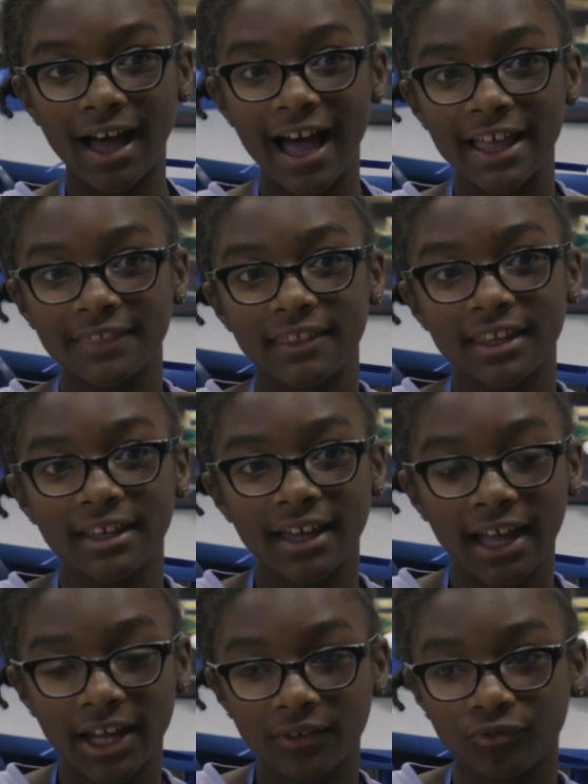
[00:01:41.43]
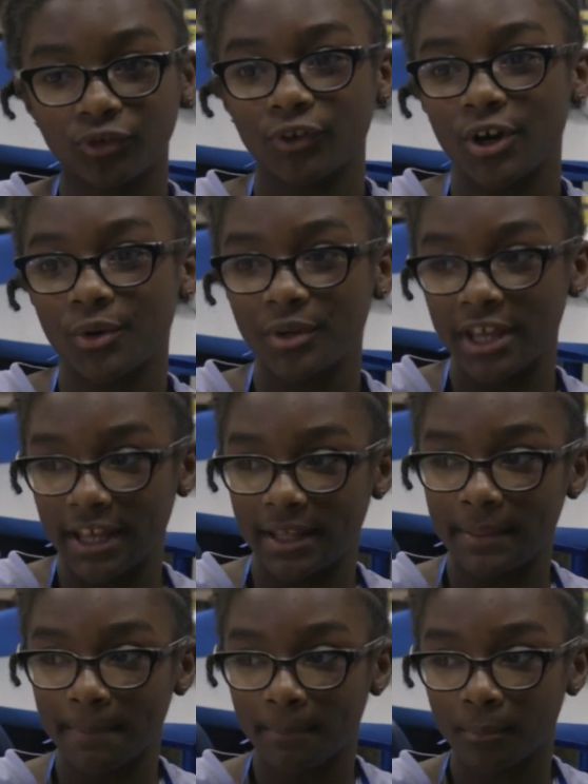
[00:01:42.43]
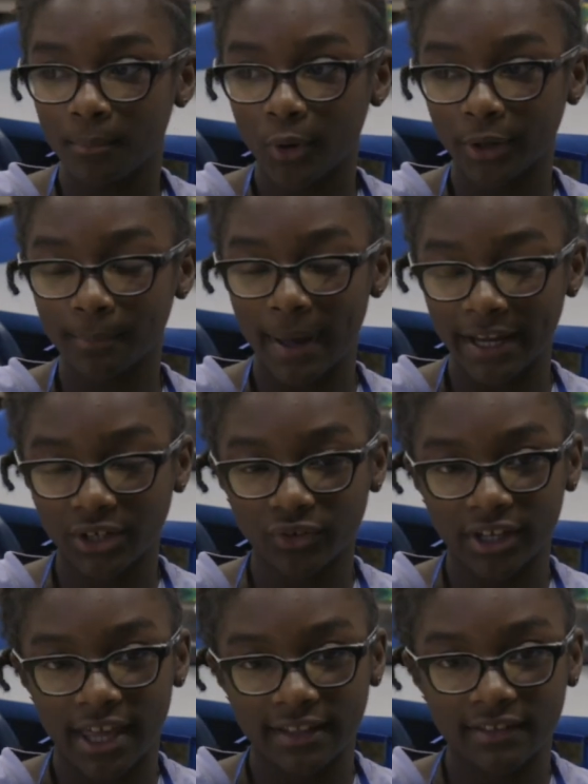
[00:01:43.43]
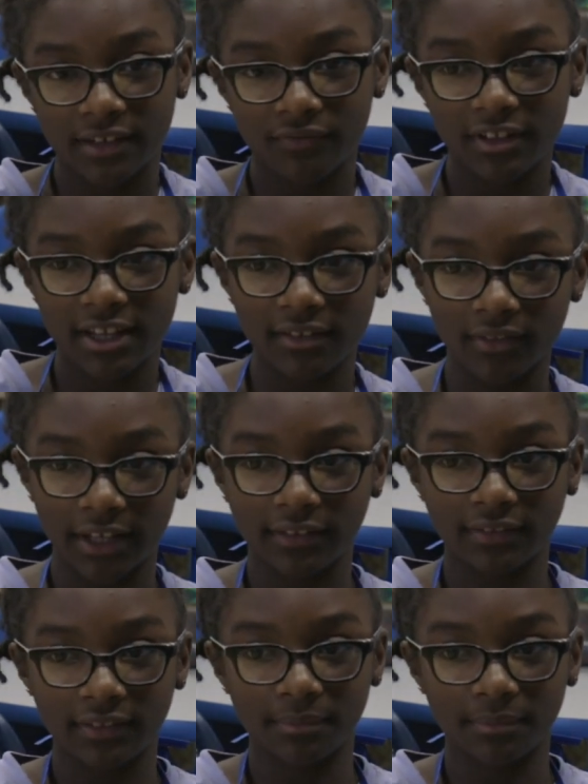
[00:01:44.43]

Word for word: I think I have grown in more my creativity, like